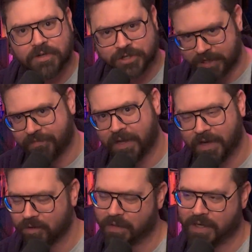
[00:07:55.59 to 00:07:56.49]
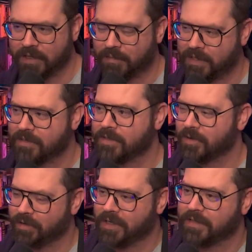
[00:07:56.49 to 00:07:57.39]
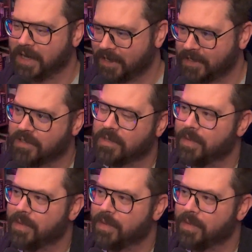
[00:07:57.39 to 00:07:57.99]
shitified already because they're already tied into